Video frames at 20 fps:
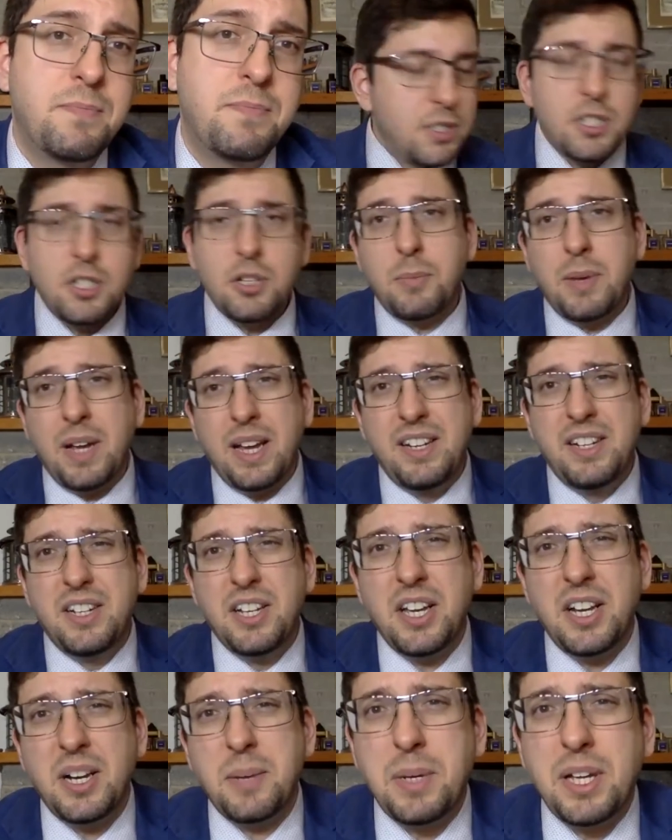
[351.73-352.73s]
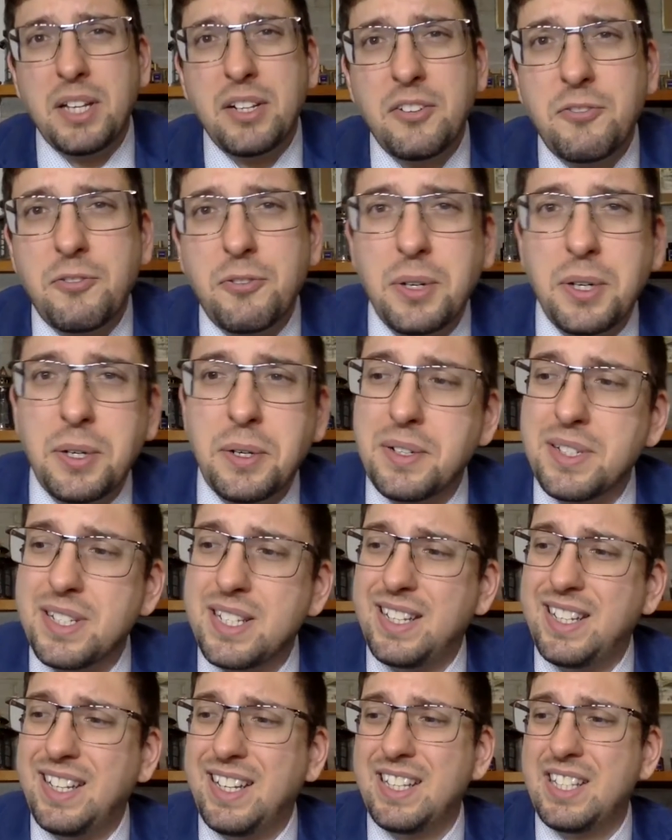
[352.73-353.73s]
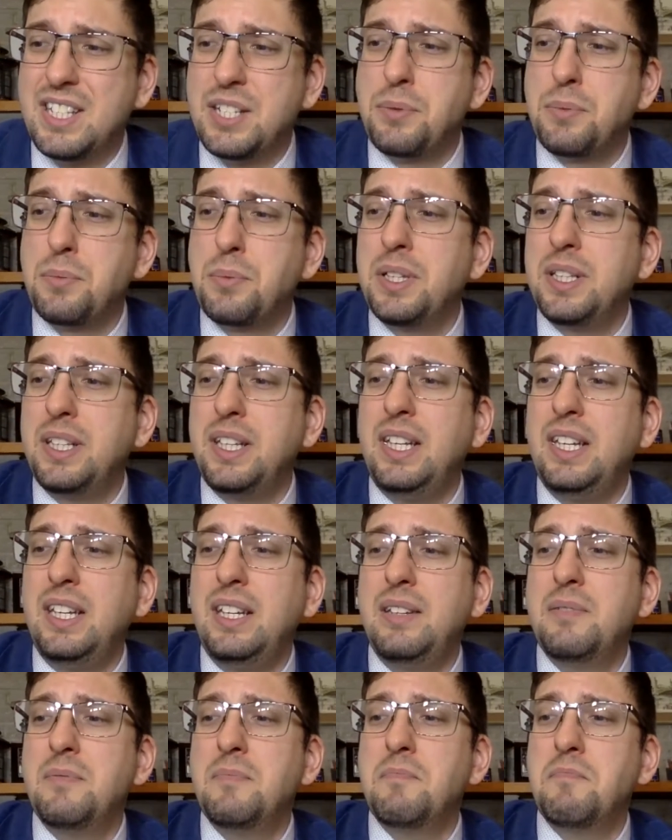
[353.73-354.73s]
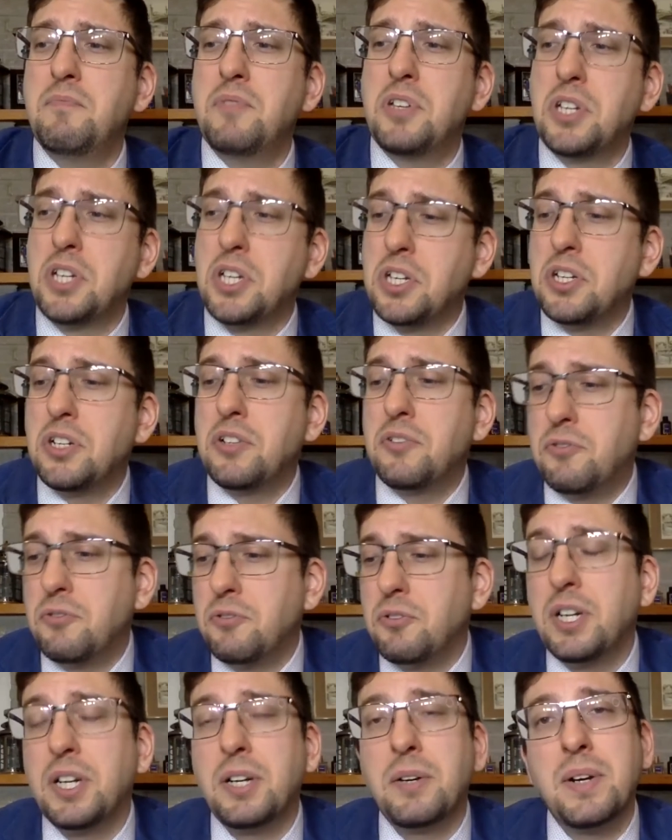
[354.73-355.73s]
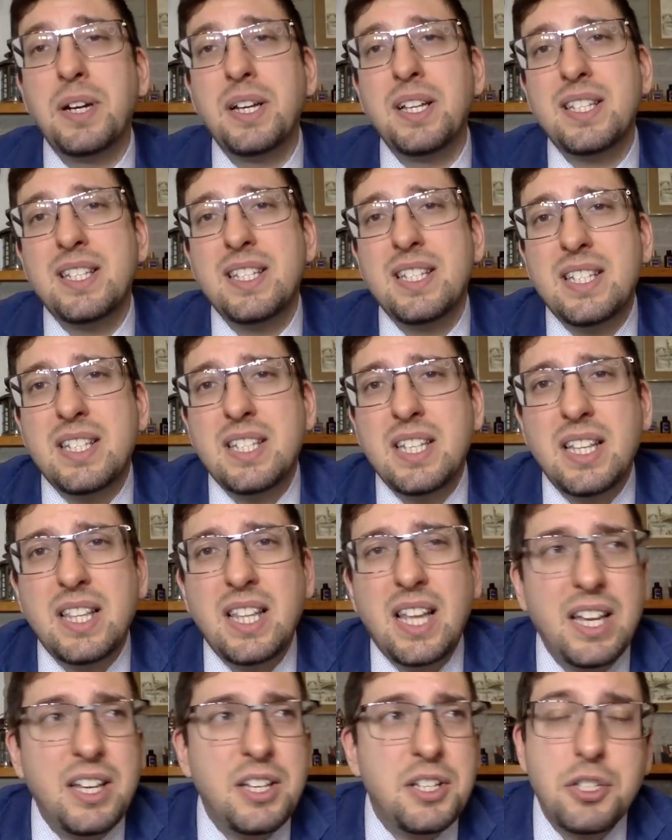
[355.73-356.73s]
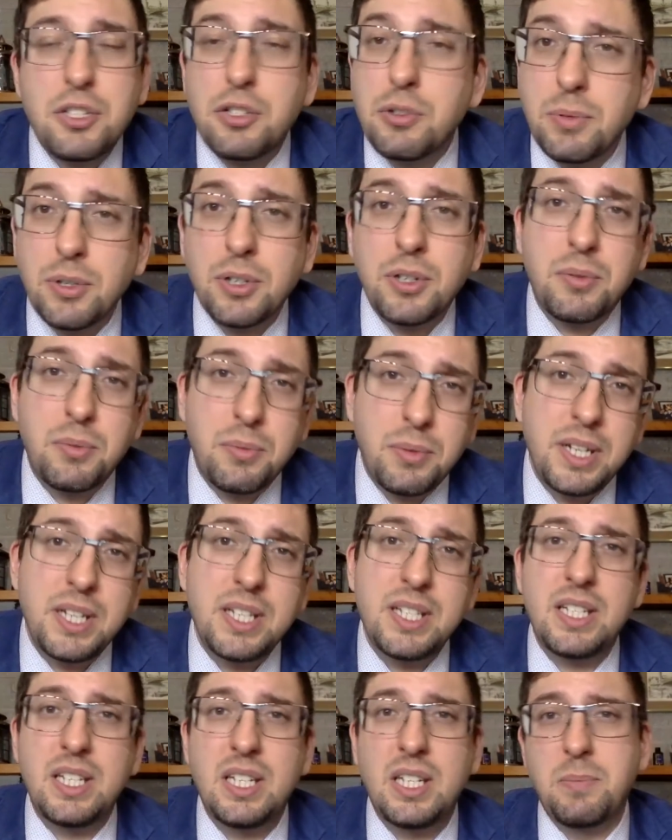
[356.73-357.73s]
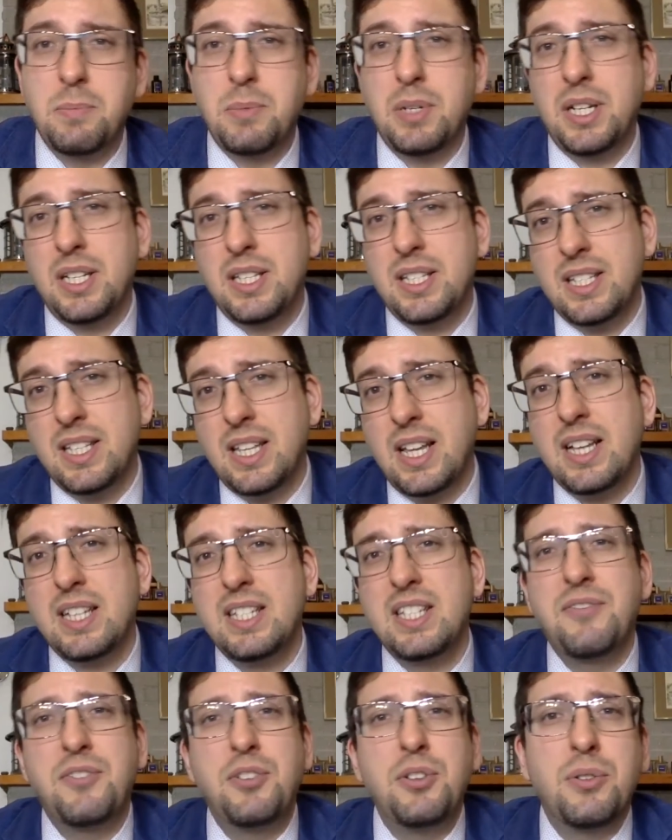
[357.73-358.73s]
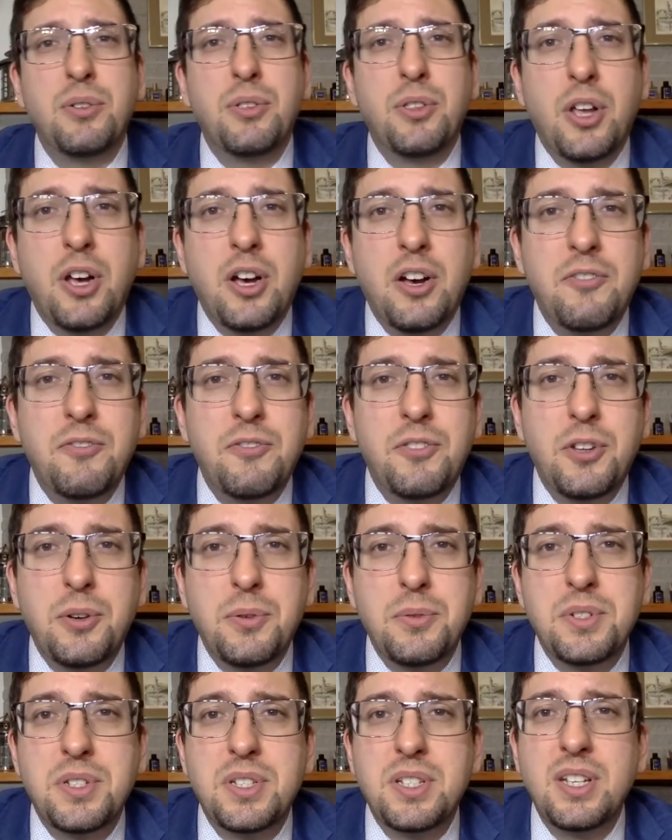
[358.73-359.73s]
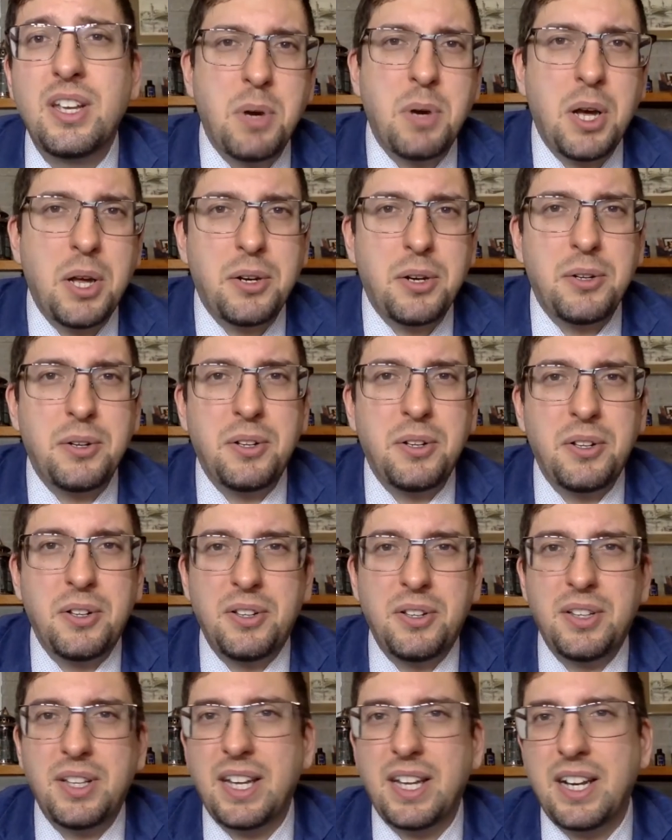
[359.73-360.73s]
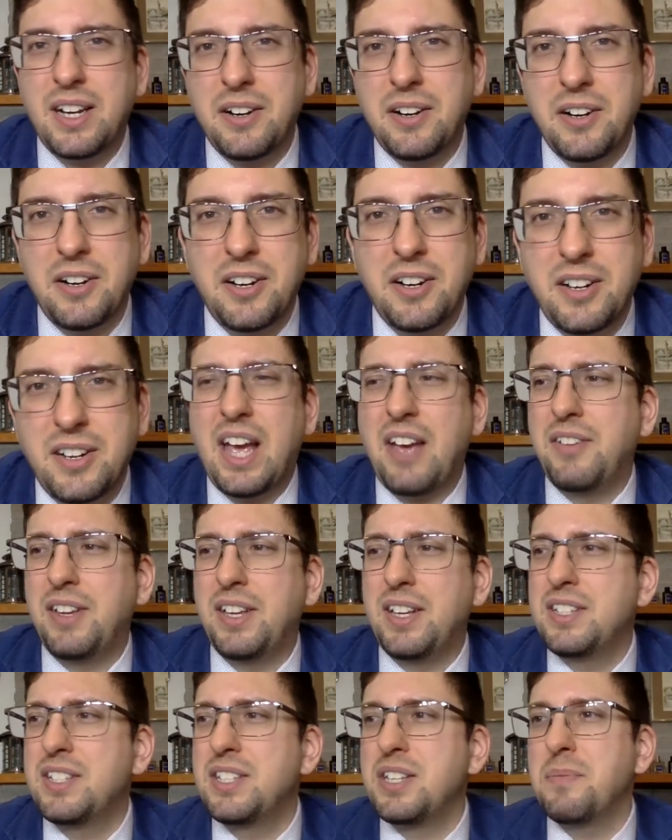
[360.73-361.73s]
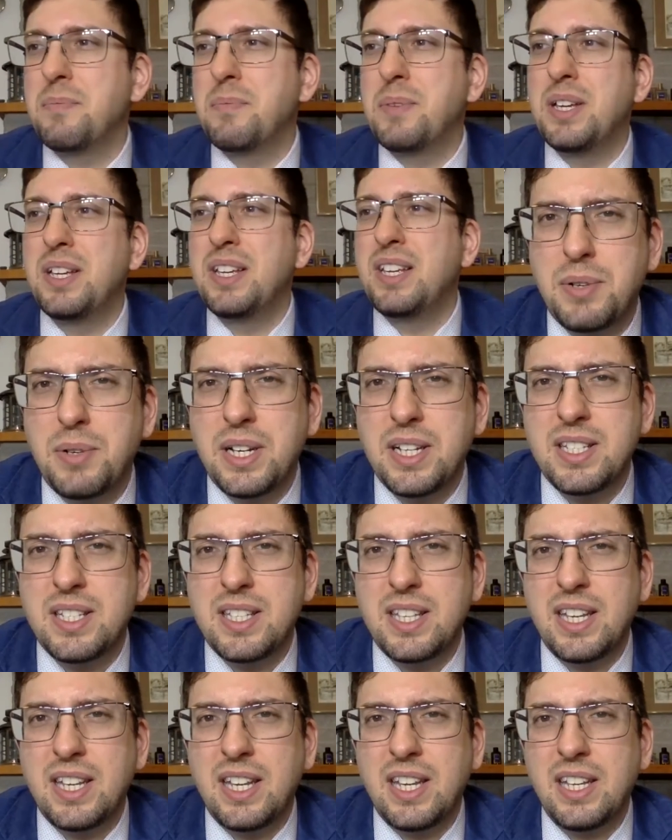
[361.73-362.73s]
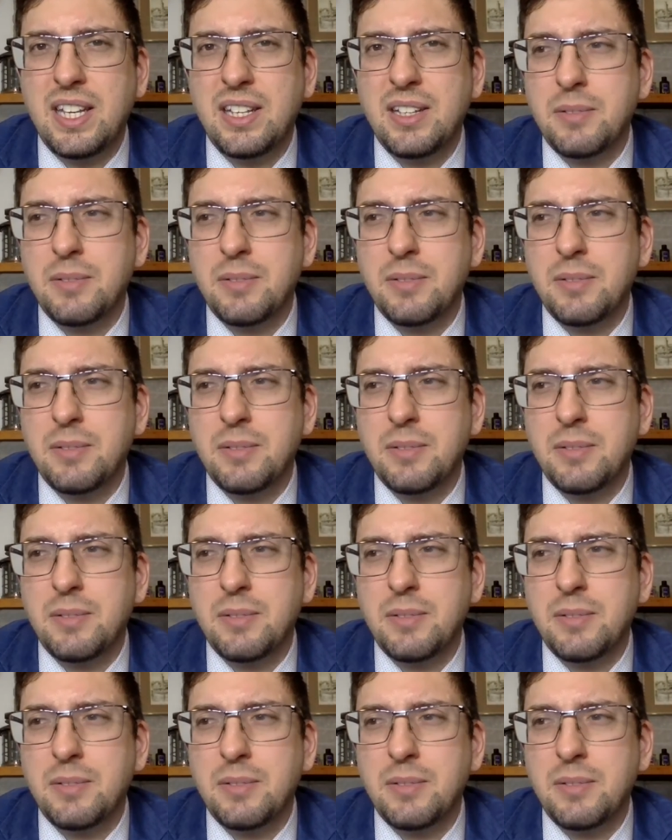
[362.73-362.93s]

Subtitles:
So my thought about the fragrance, I think it's really a good fragrance. It's not like super crazy, but it's nice. If you love those bottles that are having some interesting